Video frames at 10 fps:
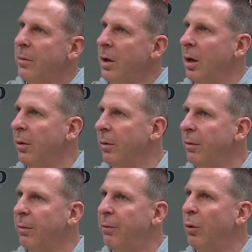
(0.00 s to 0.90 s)
you know,
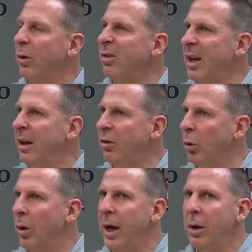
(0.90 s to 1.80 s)
four states
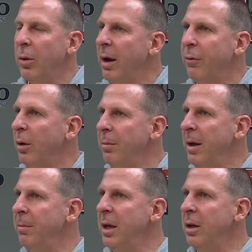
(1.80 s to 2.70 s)
away, whatever it
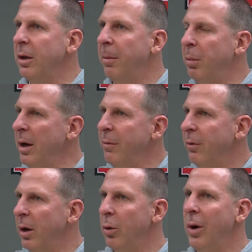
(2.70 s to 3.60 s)
may be, a plane
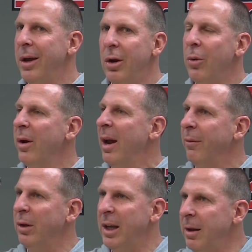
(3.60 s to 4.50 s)
flight away, you don't want to
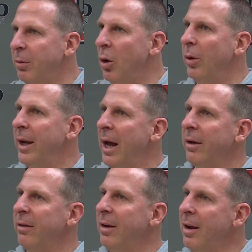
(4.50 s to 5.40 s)
have to keep going down
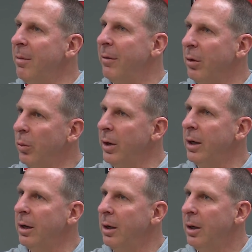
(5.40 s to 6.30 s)
to see them every
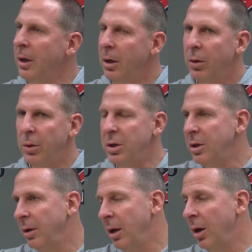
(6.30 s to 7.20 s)
week, which,
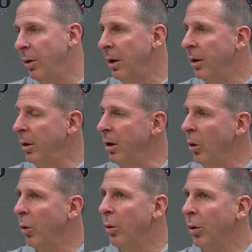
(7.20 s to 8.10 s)
you know, and under the
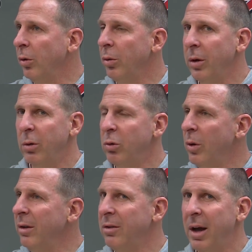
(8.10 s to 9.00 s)
old rules, when there was
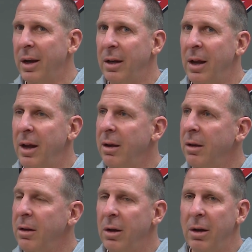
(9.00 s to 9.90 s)
one signing day and
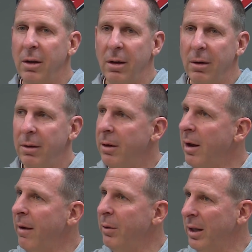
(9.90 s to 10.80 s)
you didn't
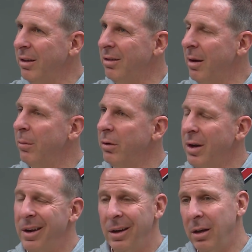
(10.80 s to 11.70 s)
have that December
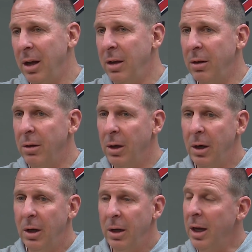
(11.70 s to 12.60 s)
signing day, you
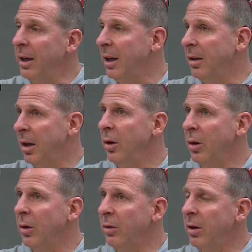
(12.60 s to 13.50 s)
had to continue
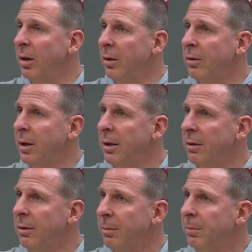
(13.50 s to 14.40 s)
to go see those
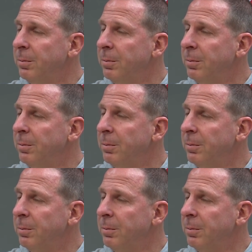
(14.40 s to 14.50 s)
kids.